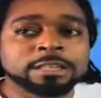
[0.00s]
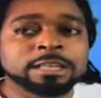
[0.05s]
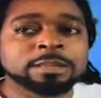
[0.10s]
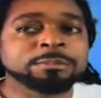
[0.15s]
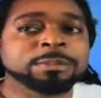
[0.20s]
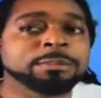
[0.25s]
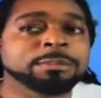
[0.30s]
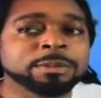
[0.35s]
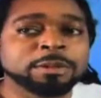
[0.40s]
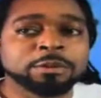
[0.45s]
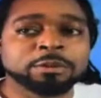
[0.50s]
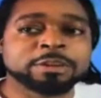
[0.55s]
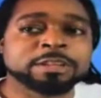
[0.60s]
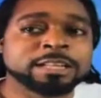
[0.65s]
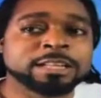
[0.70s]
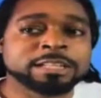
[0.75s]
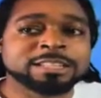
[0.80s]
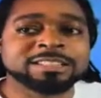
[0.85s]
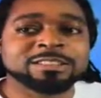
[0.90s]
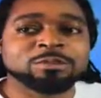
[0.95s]
may be looking
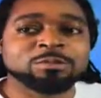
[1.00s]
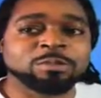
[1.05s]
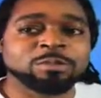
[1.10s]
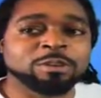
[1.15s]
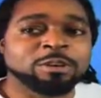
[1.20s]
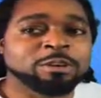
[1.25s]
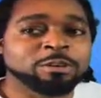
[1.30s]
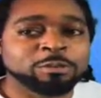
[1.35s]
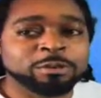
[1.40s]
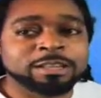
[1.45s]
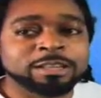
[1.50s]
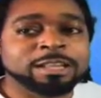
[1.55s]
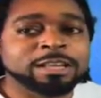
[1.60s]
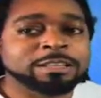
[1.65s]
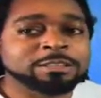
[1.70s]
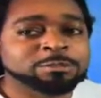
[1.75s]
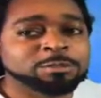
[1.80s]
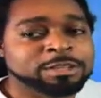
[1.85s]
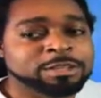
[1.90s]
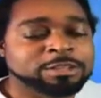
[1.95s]
at it the wrong way.
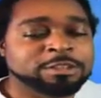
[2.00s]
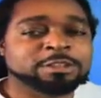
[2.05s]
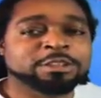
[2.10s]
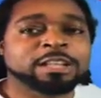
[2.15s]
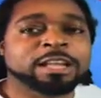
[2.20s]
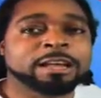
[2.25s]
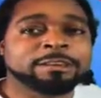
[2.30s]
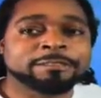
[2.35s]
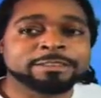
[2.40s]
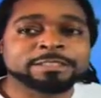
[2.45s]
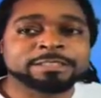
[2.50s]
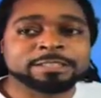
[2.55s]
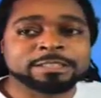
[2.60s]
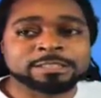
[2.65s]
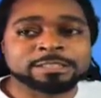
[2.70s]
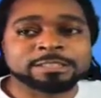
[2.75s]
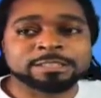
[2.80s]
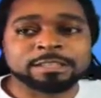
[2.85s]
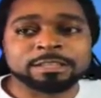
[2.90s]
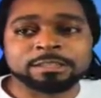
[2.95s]
That's why they're not having
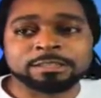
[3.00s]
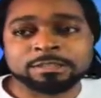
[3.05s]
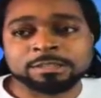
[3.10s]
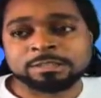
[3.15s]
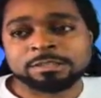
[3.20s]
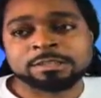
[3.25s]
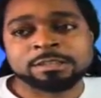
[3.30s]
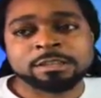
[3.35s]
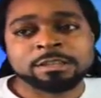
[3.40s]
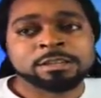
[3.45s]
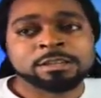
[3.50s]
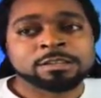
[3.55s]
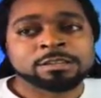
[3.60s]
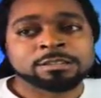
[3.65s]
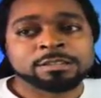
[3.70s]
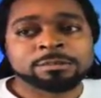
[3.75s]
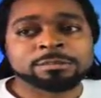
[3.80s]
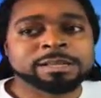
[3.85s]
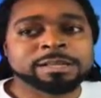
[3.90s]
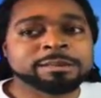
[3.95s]
success.
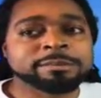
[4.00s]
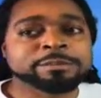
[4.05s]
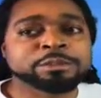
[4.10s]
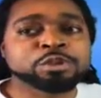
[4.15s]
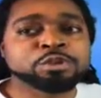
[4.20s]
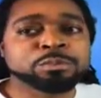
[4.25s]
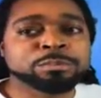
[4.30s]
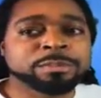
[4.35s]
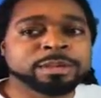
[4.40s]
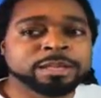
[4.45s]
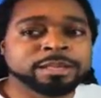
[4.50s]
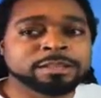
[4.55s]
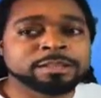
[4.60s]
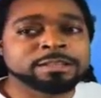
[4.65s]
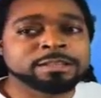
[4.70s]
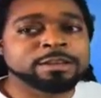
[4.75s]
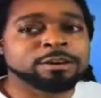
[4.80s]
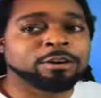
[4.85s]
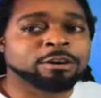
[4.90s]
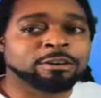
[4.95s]
Sometimes you may need
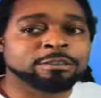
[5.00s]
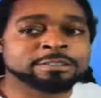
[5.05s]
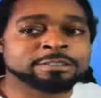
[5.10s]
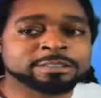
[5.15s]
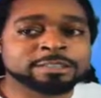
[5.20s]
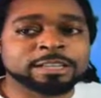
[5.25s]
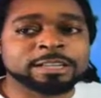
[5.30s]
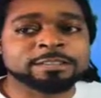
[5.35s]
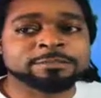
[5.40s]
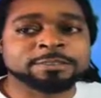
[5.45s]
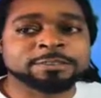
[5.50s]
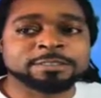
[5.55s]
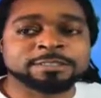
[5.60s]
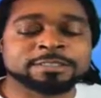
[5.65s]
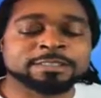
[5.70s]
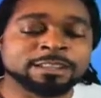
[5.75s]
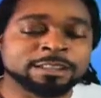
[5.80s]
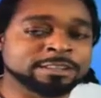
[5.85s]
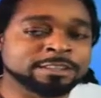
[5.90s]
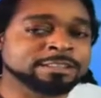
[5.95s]
an offsite
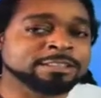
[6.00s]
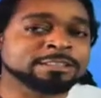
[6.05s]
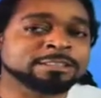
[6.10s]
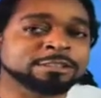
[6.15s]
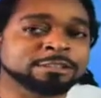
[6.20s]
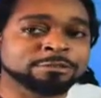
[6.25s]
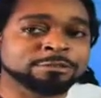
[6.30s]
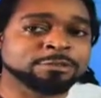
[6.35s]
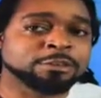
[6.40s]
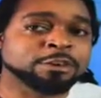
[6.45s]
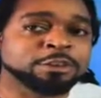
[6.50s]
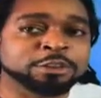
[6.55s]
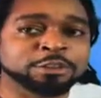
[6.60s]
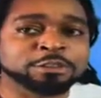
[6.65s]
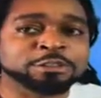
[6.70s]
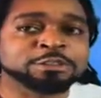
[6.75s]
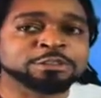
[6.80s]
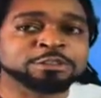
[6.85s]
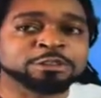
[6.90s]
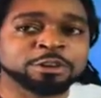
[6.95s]
facility for your
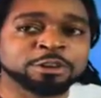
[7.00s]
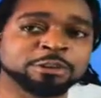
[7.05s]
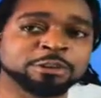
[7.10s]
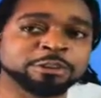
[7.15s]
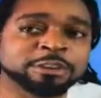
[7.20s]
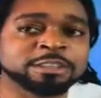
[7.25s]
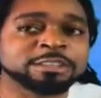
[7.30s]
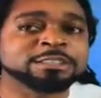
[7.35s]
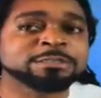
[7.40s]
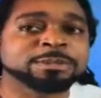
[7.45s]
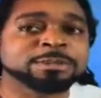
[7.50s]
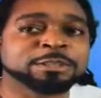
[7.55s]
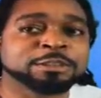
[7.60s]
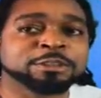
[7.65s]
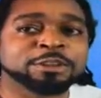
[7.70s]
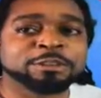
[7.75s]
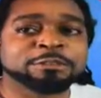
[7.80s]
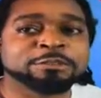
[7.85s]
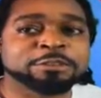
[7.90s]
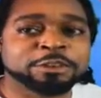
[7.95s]
storage, but
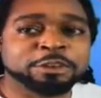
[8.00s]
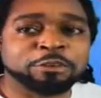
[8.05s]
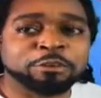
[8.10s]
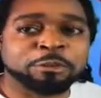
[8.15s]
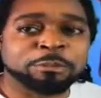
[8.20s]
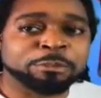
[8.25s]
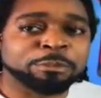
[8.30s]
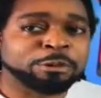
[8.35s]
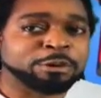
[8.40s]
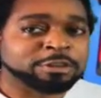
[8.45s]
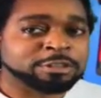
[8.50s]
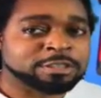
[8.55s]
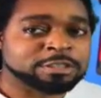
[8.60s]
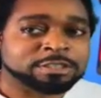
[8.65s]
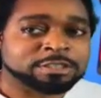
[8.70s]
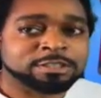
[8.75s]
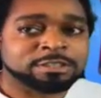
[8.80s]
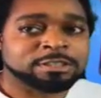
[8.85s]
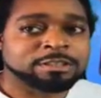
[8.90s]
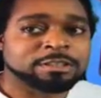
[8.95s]
not for your
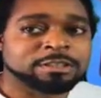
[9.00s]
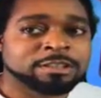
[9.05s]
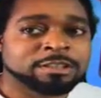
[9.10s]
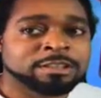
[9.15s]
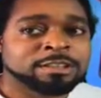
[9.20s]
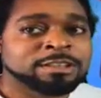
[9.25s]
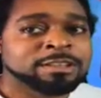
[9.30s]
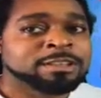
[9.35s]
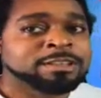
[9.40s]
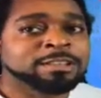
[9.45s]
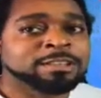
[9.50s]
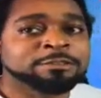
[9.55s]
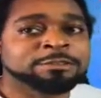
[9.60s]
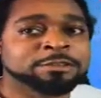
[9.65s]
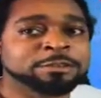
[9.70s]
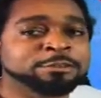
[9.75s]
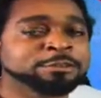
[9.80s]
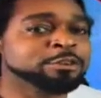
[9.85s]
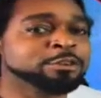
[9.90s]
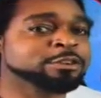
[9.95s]
reprocessing. If
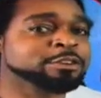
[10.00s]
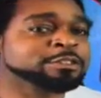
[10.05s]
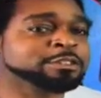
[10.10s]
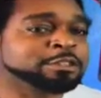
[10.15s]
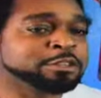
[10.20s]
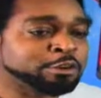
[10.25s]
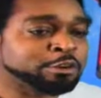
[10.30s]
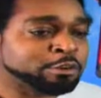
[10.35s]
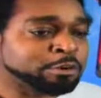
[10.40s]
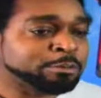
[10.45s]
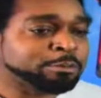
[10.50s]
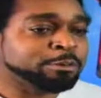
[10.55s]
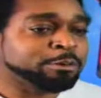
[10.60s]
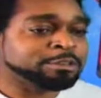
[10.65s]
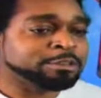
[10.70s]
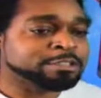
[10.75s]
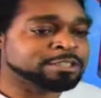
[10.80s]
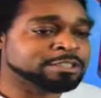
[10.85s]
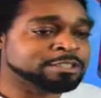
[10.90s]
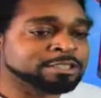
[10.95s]
you focus on your
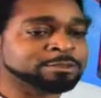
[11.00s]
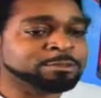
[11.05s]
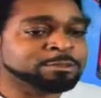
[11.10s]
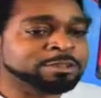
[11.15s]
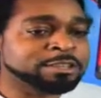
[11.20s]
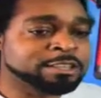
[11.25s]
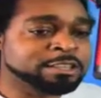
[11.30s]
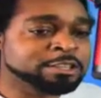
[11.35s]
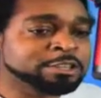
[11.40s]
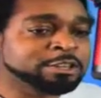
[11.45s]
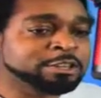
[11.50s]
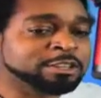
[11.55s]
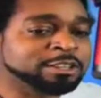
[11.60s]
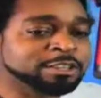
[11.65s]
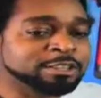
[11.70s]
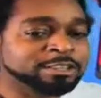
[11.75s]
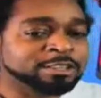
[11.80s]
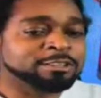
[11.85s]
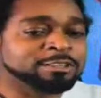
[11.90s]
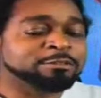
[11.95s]
reprocessing within
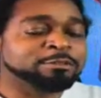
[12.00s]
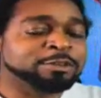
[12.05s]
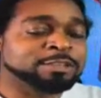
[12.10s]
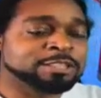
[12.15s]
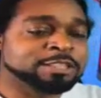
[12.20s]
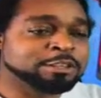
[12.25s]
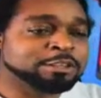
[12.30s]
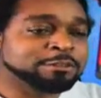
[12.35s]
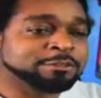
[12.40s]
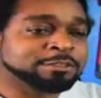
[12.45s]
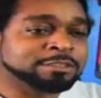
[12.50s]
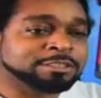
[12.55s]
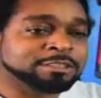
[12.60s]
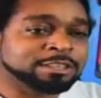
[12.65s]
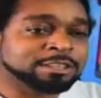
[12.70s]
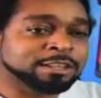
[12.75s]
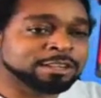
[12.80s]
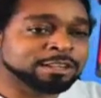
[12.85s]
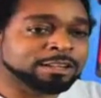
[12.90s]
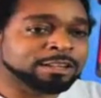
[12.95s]
your
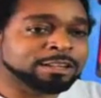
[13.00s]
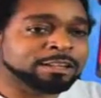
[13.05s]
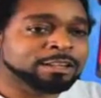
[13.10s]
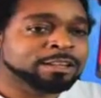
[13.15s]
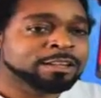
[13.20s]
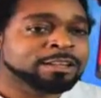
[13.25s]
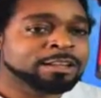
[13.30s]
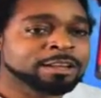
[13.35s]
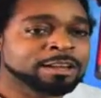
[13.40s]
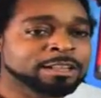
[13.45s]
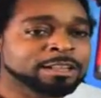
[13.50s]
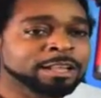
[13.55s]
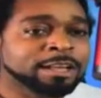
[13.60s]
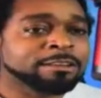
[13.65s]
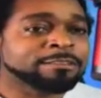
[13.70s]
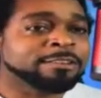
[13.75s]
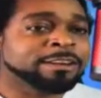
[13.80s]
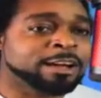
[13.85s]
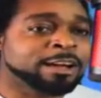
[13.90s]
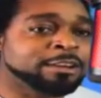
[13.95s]
facility and
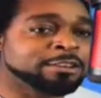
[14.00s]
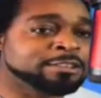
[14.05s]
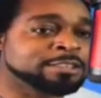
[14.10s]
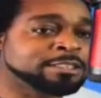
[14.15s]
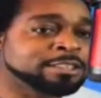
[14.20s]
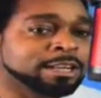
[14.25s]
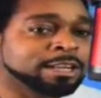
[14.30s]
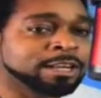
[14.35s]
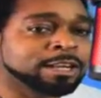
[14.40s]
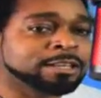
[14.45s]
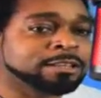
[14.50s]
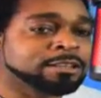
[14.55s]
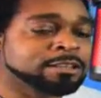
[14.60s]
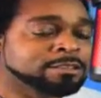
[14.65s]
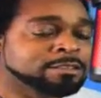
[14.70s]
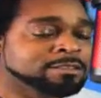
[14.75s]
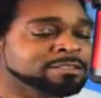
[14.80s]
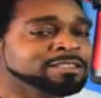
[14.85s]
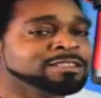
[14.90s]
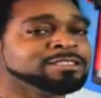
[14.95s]
have an outside,
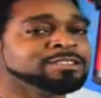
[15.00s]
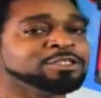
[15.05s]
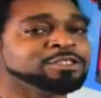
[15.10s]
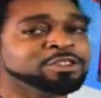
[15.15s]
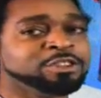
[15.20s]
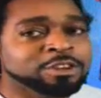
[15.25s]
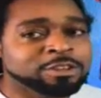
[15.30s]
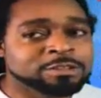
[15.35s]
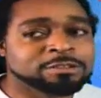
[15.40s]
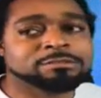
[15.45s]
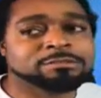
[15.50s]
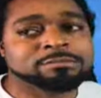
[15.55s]
not